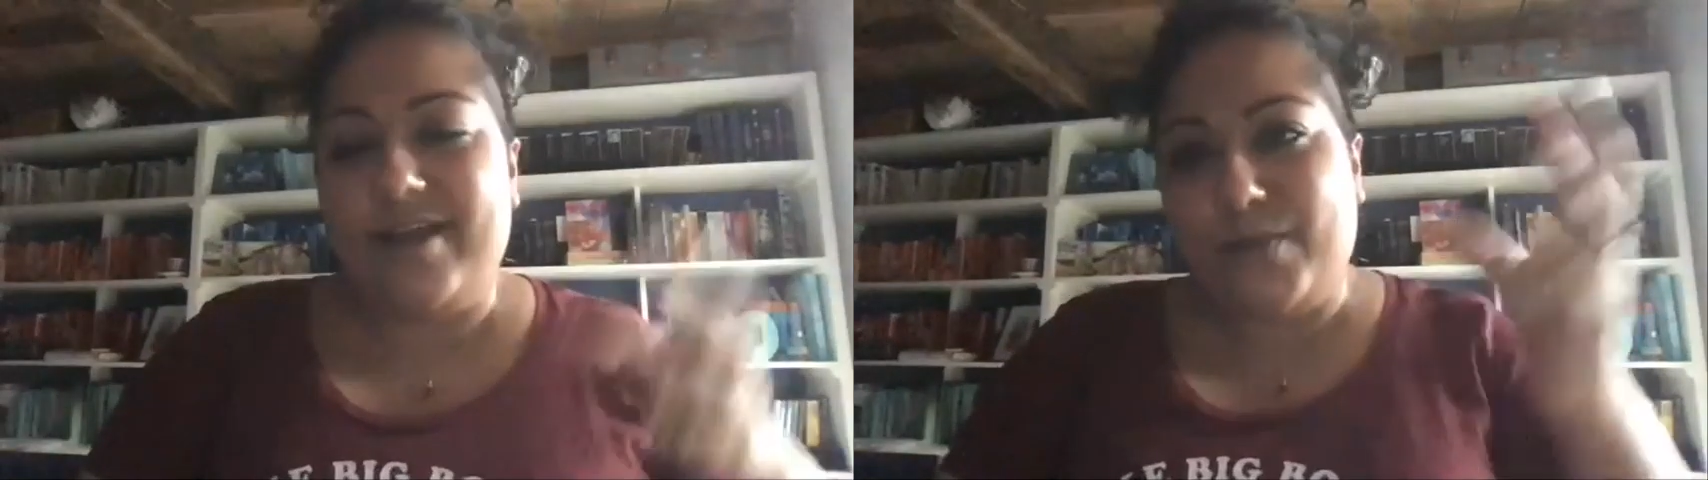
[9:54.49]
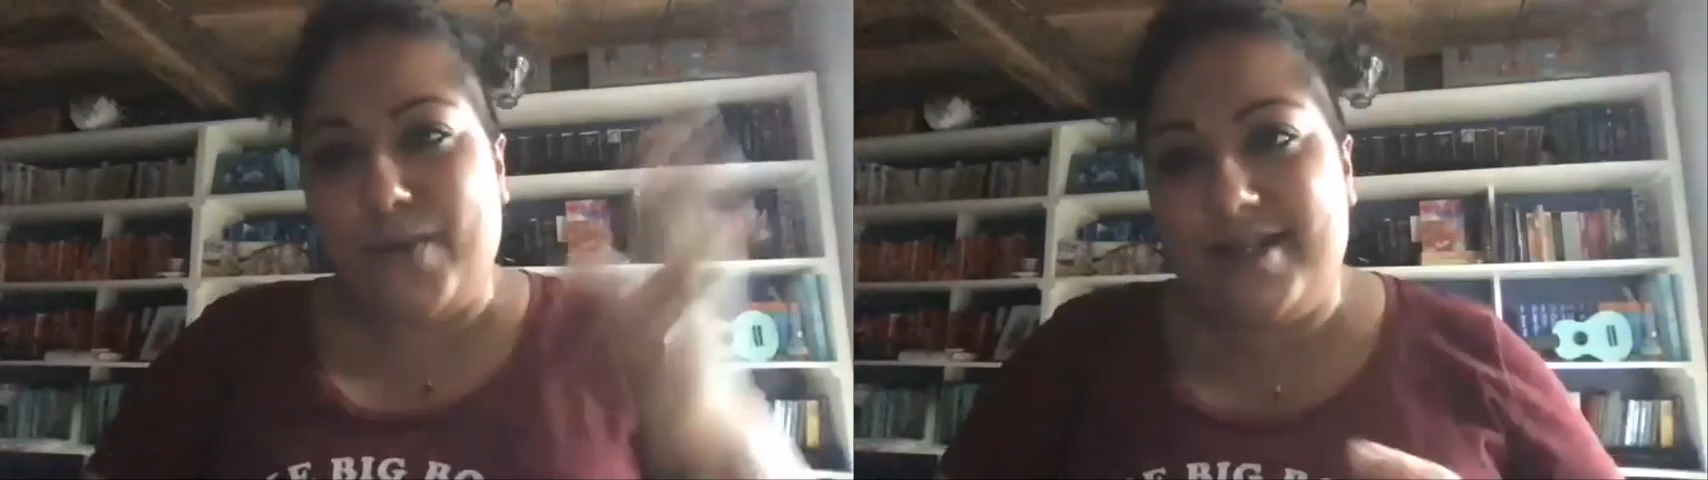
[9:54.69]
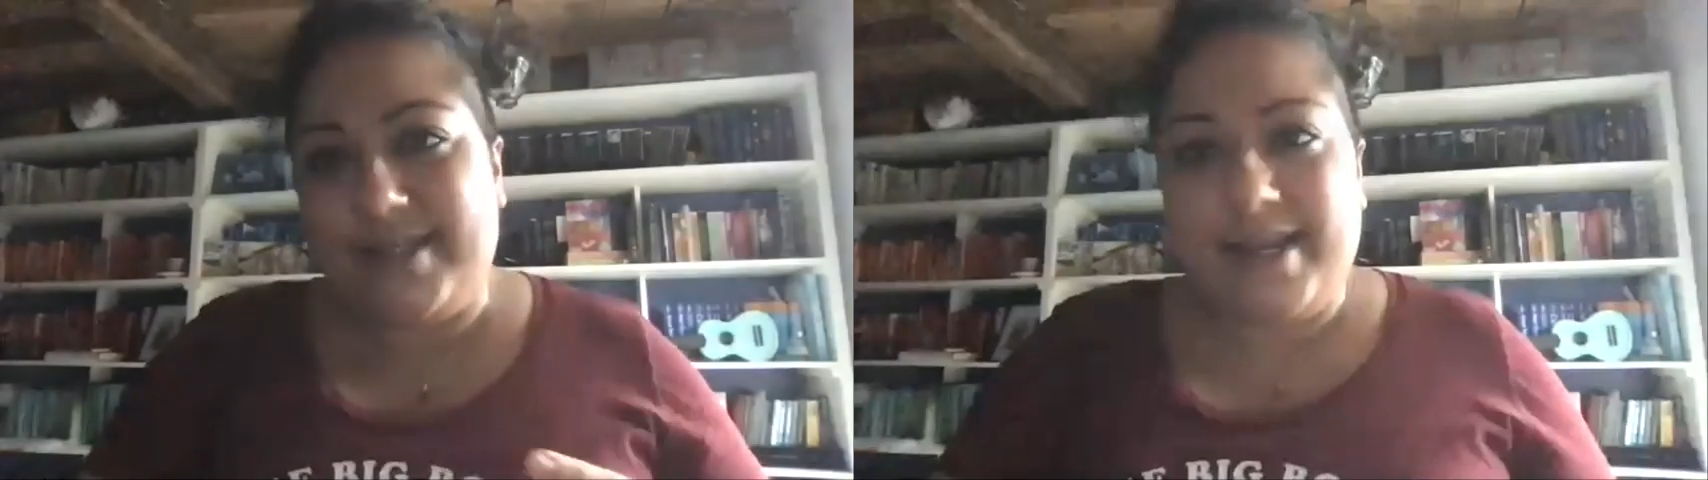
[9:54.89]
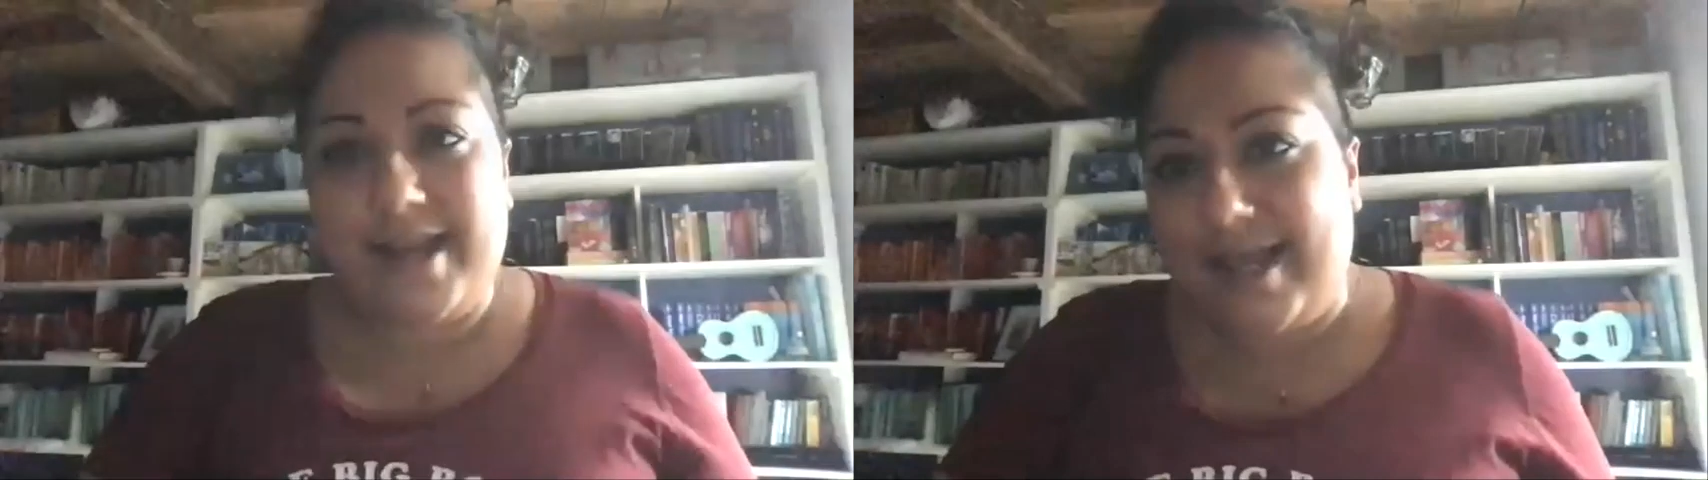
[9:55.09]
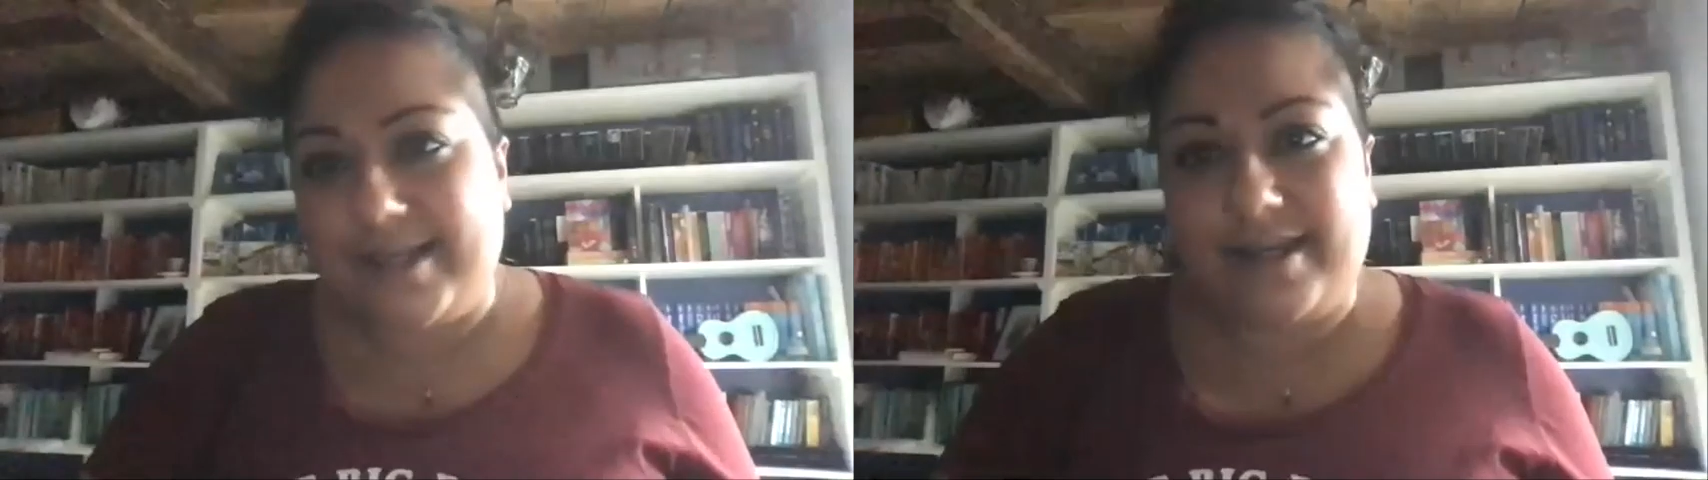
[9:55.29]
as well as in
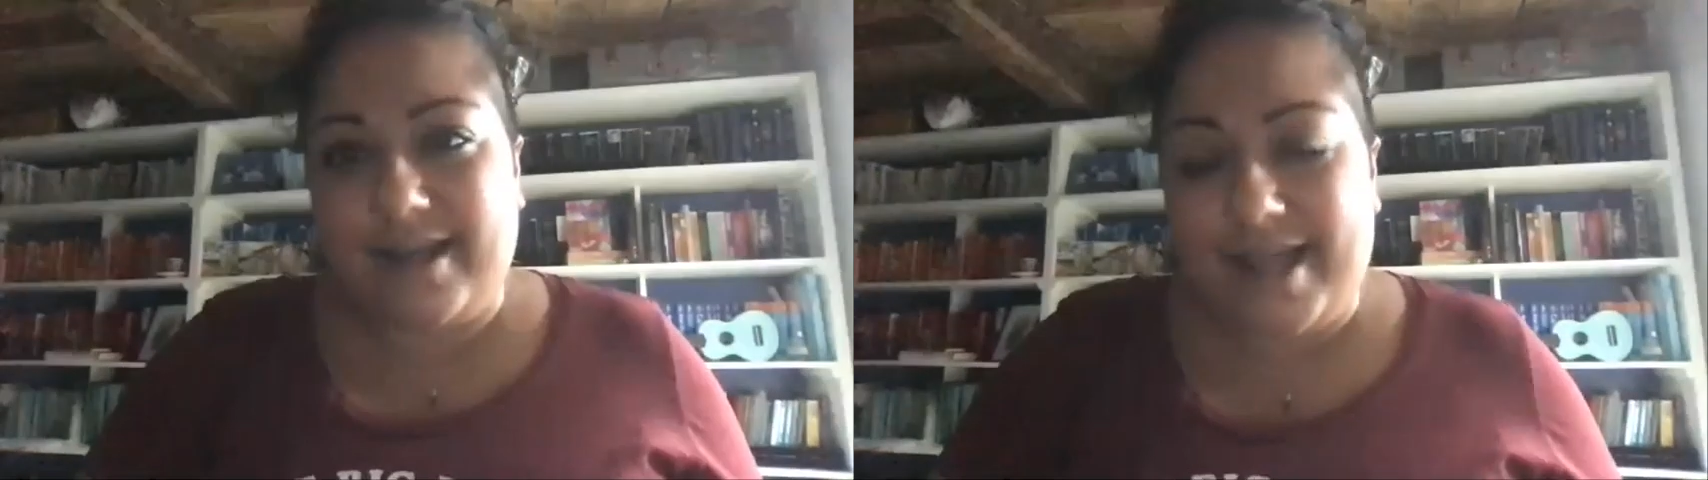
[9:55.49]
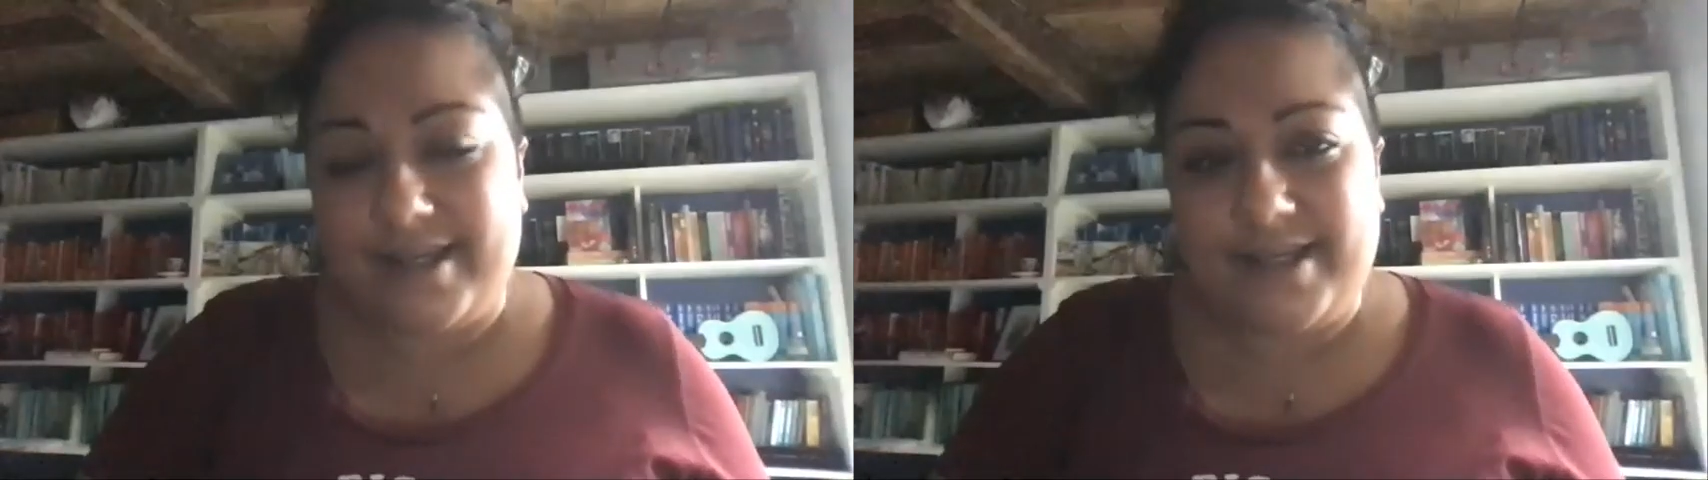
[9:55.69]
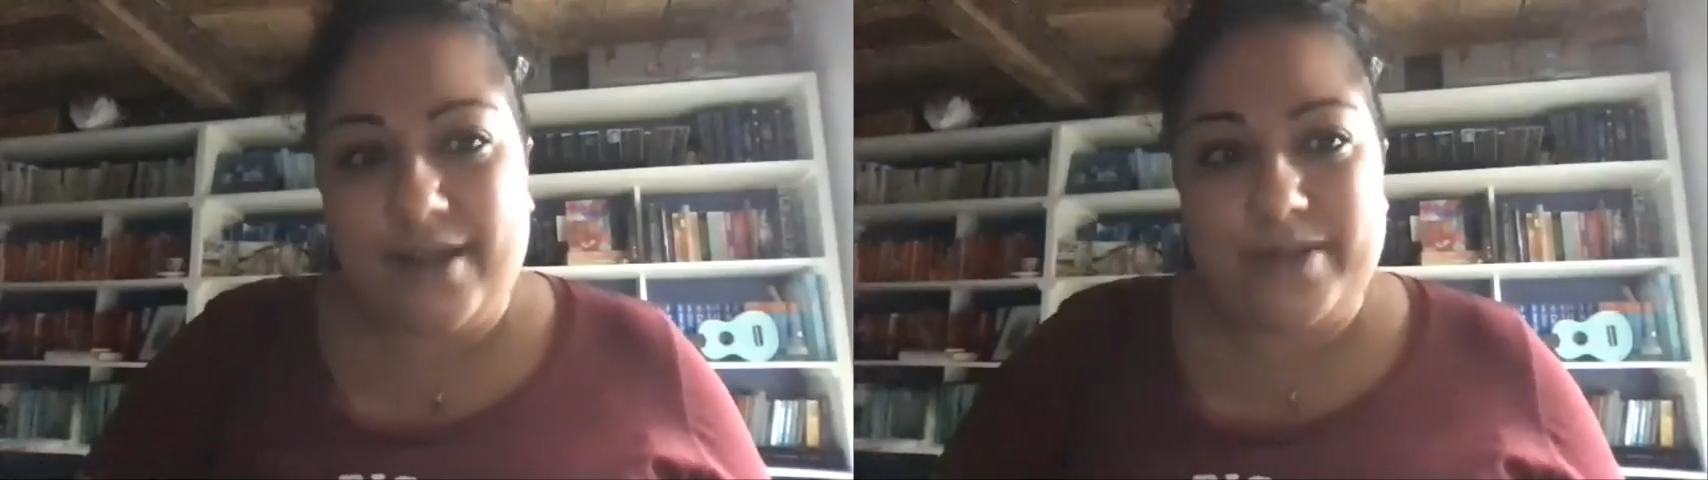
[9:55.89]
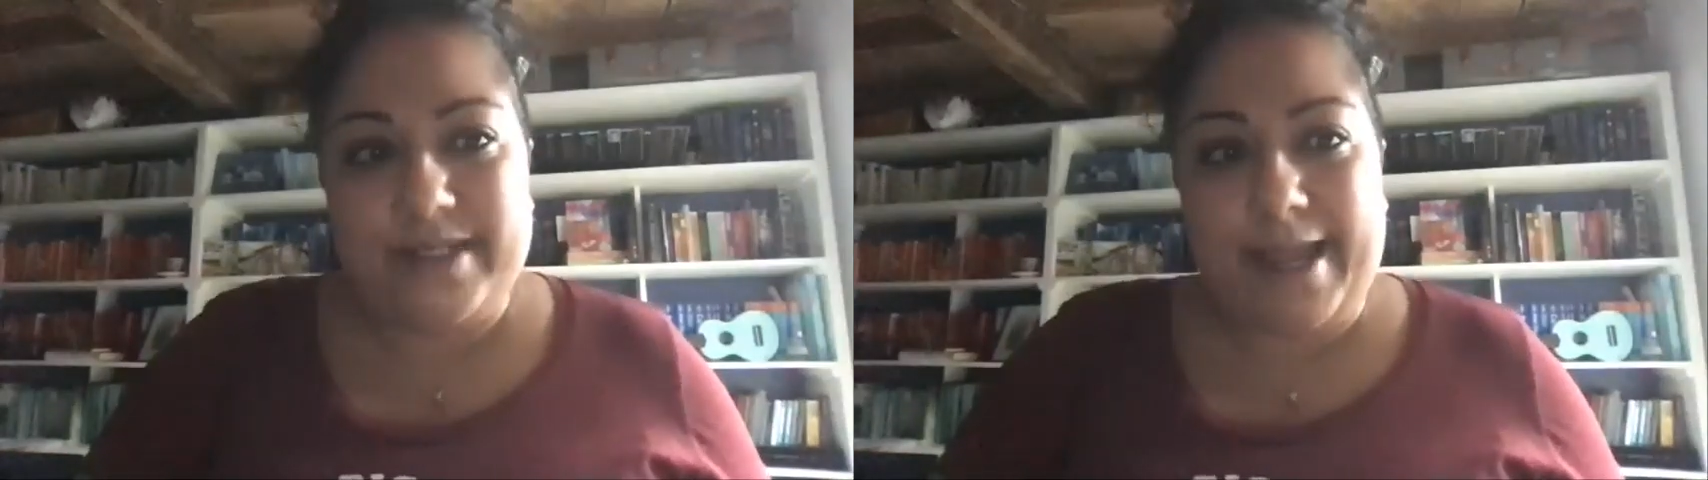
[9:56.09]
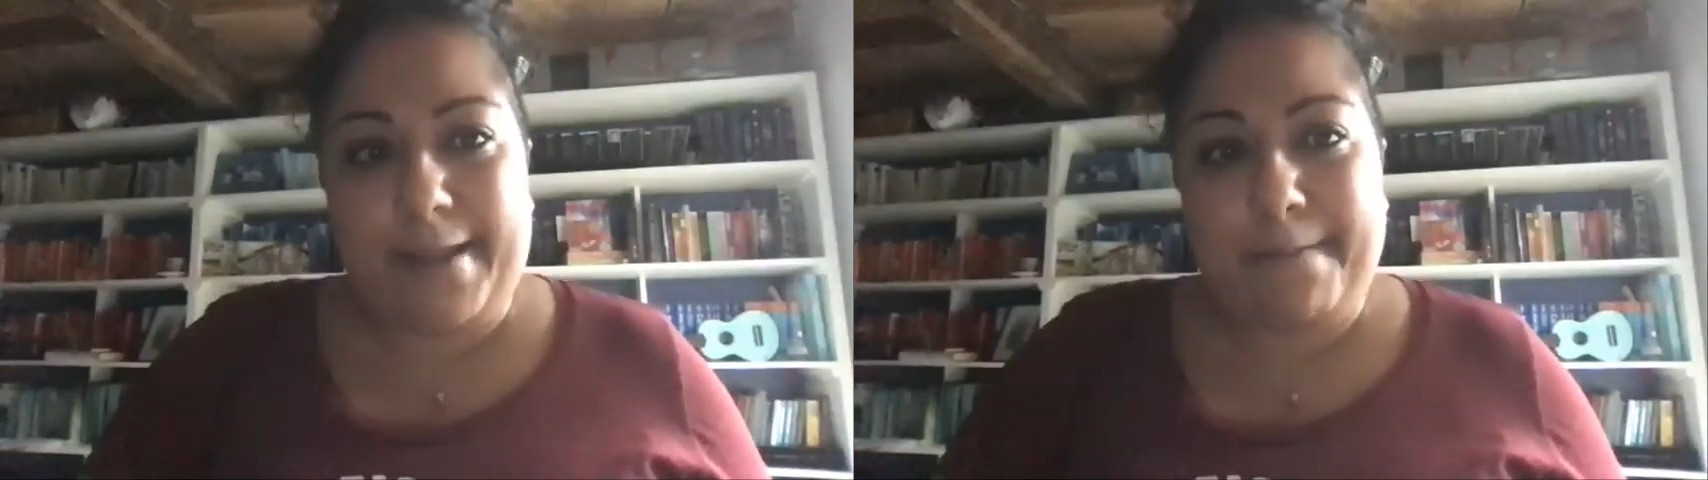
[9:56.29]
classical antiquity.